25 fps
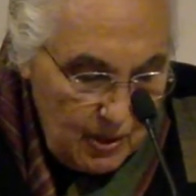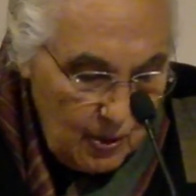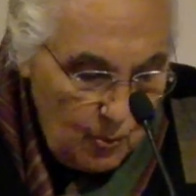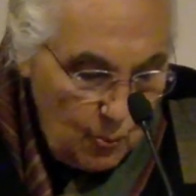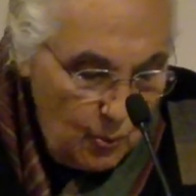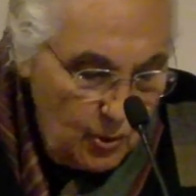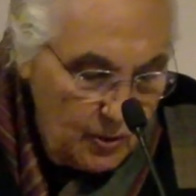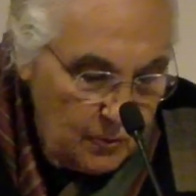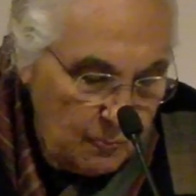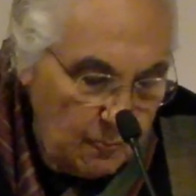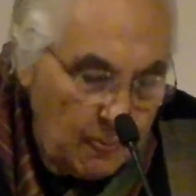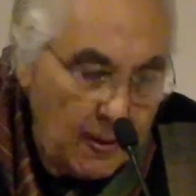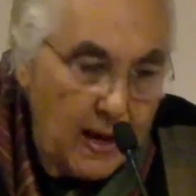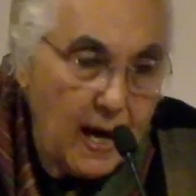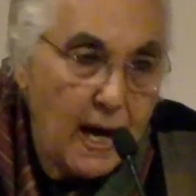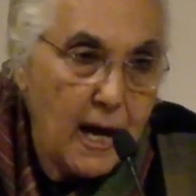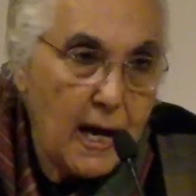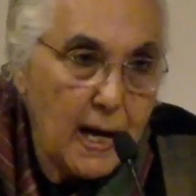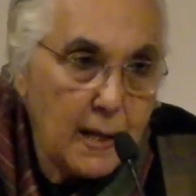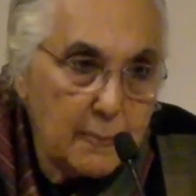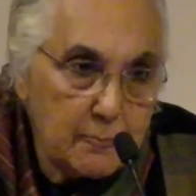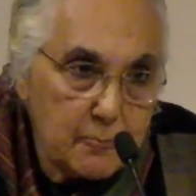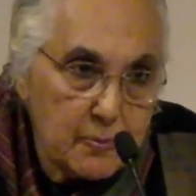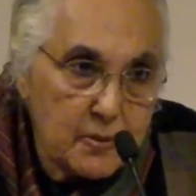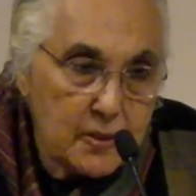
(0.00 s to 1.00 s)
with
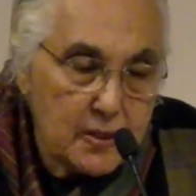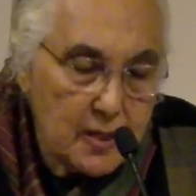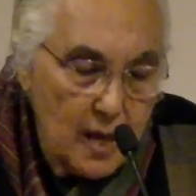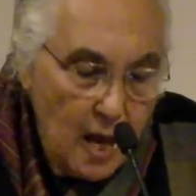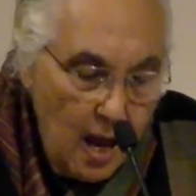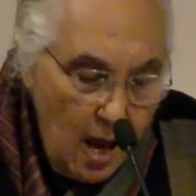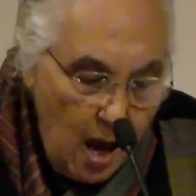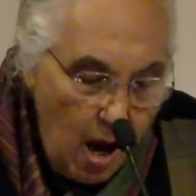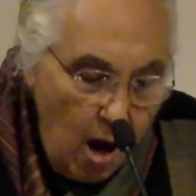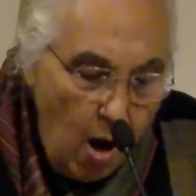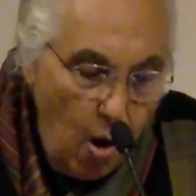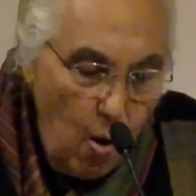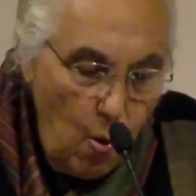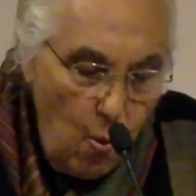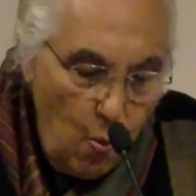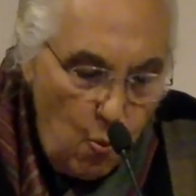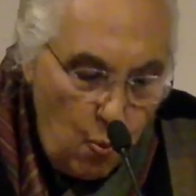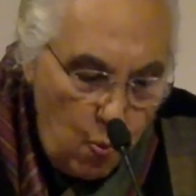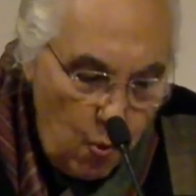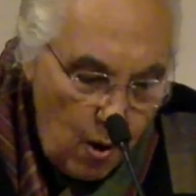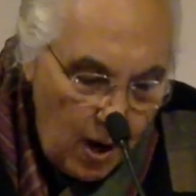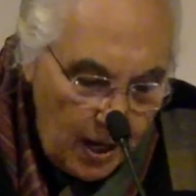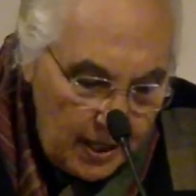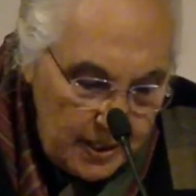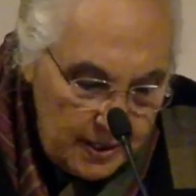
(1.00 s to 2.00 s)
perhaps a
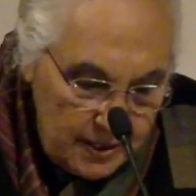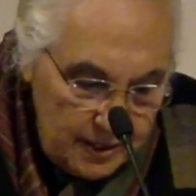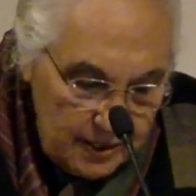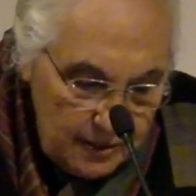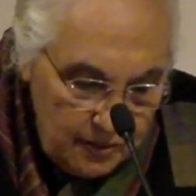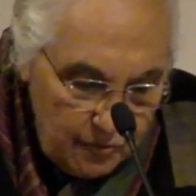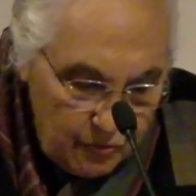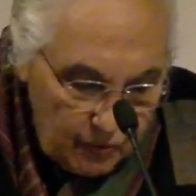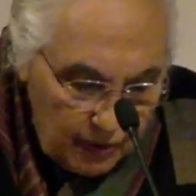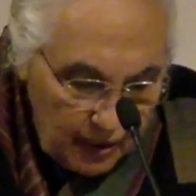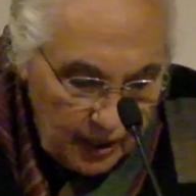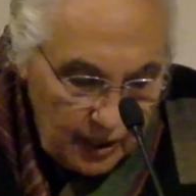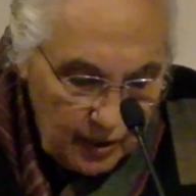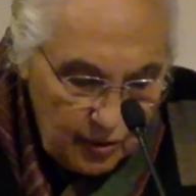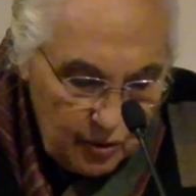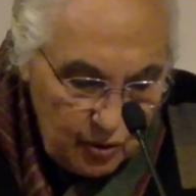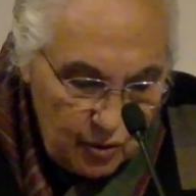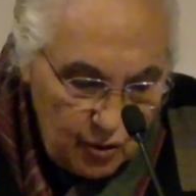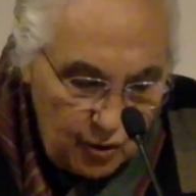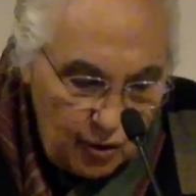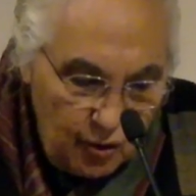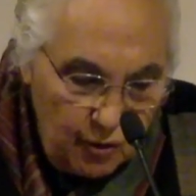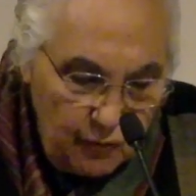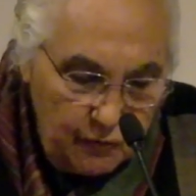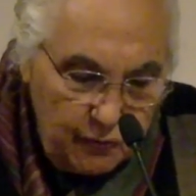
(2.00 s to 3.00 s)
wider
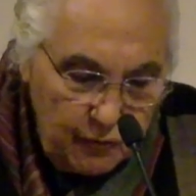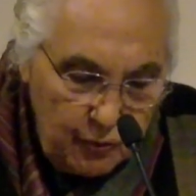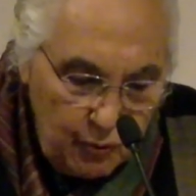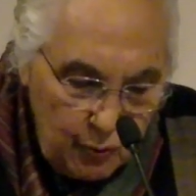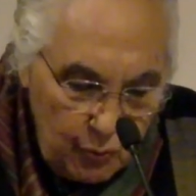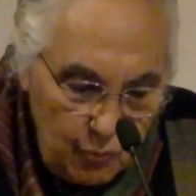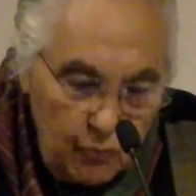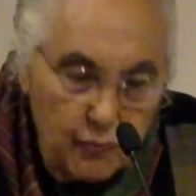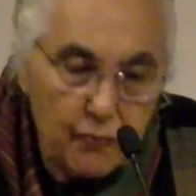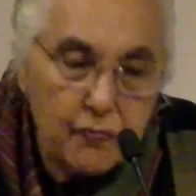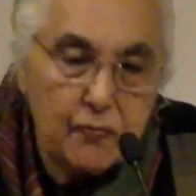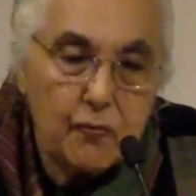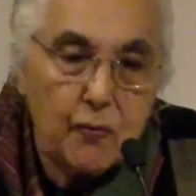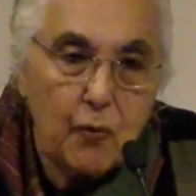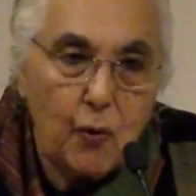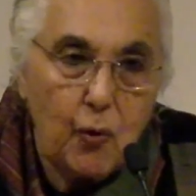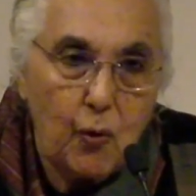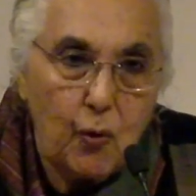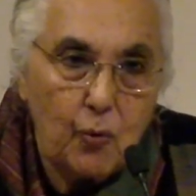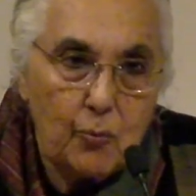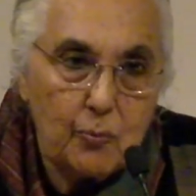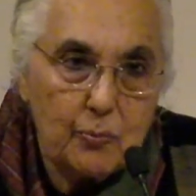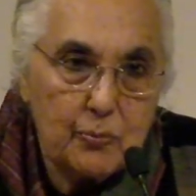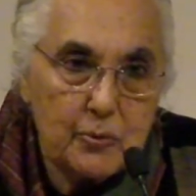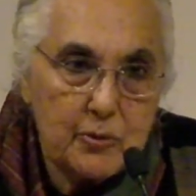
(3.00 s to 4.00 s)
range of new
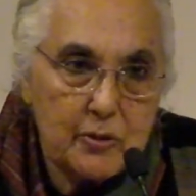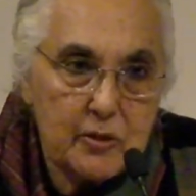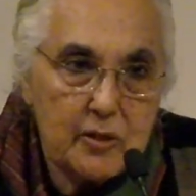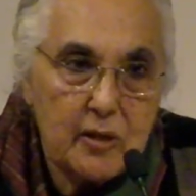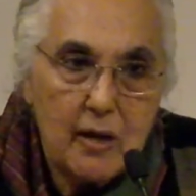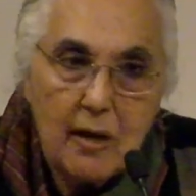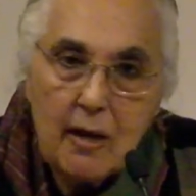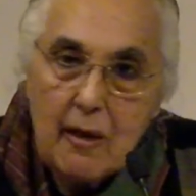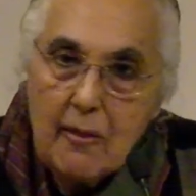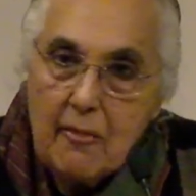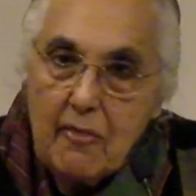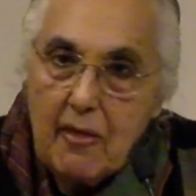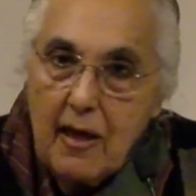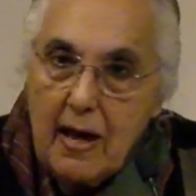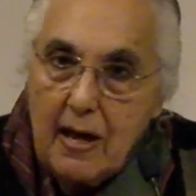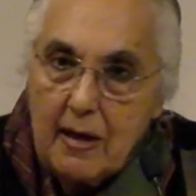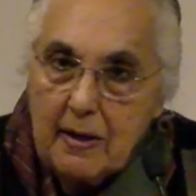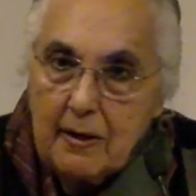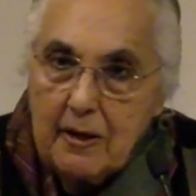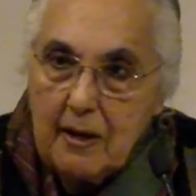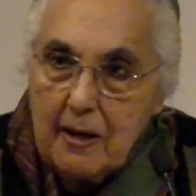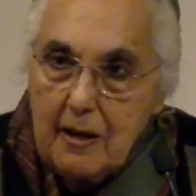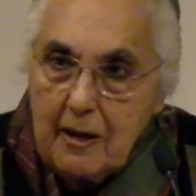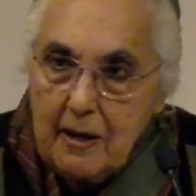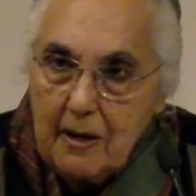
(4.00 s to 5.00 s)
forms
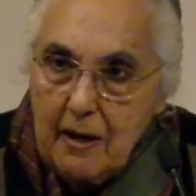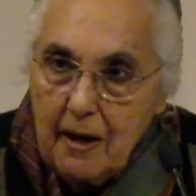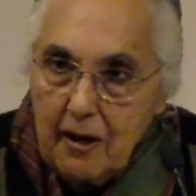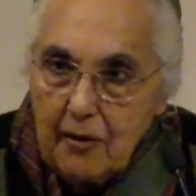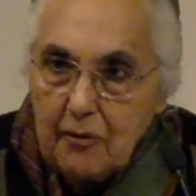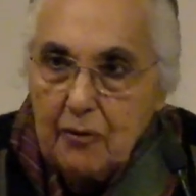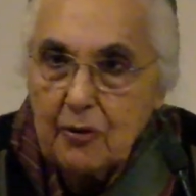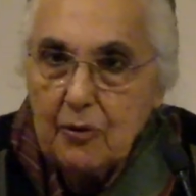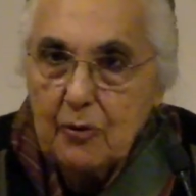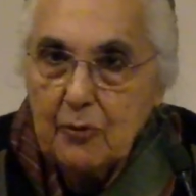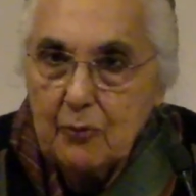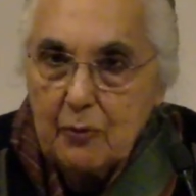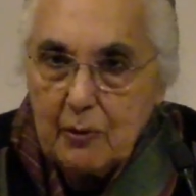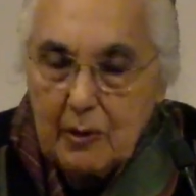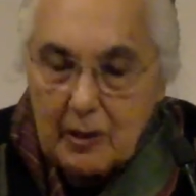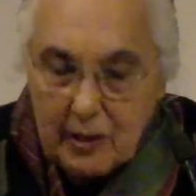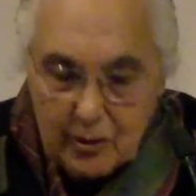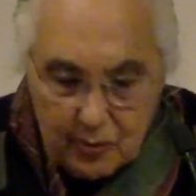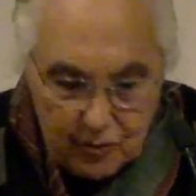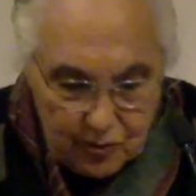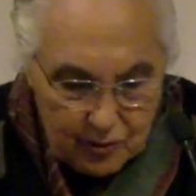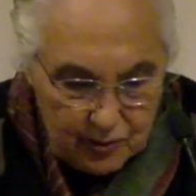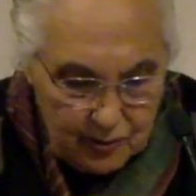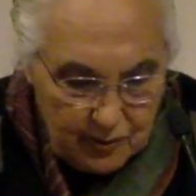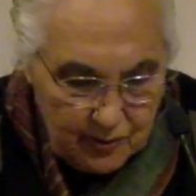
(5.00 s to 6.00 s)
than in other
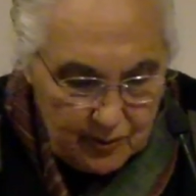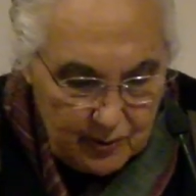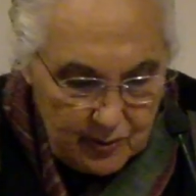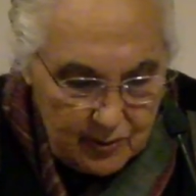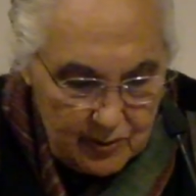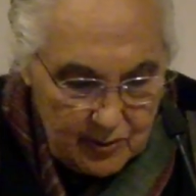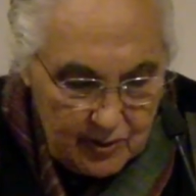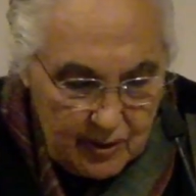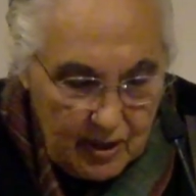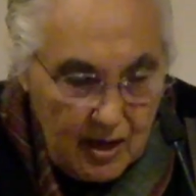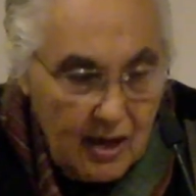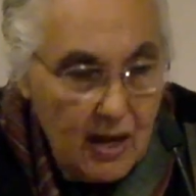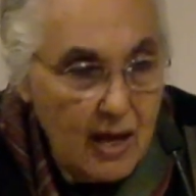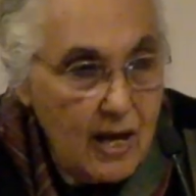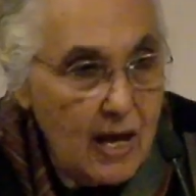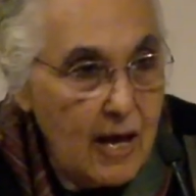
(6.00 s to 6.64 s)
religions